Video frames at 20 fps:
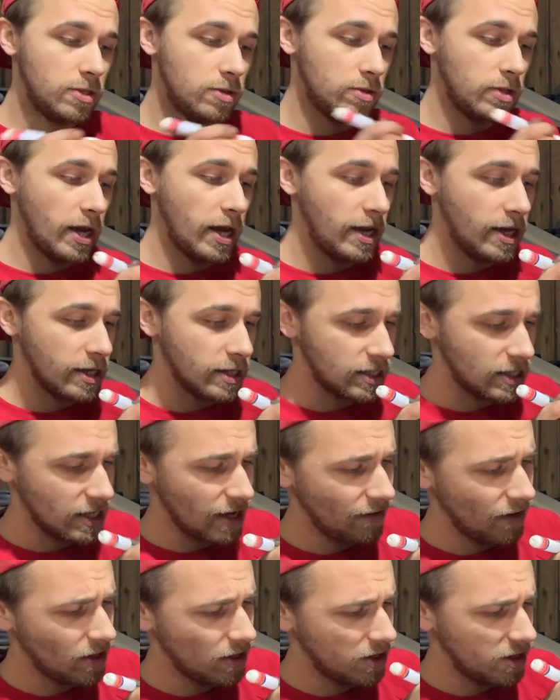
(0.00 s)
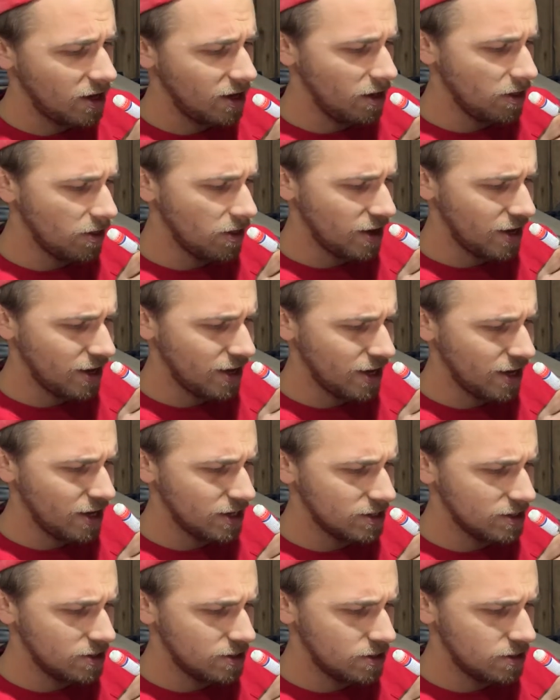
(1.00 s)
Today is 17th, I
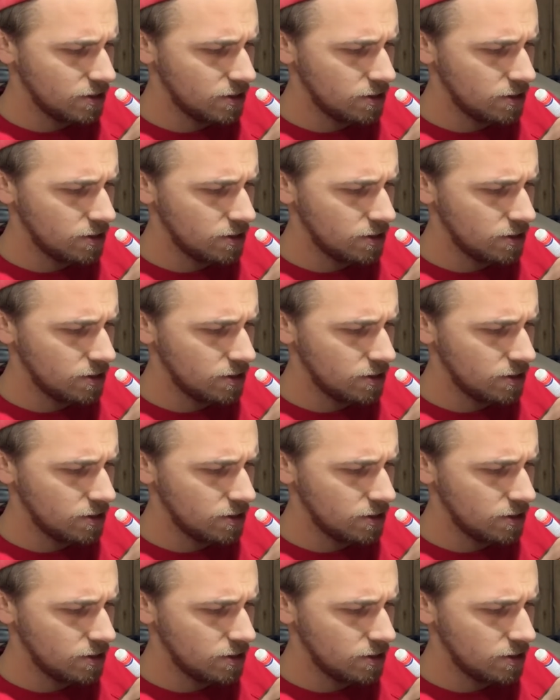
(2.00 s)
guess.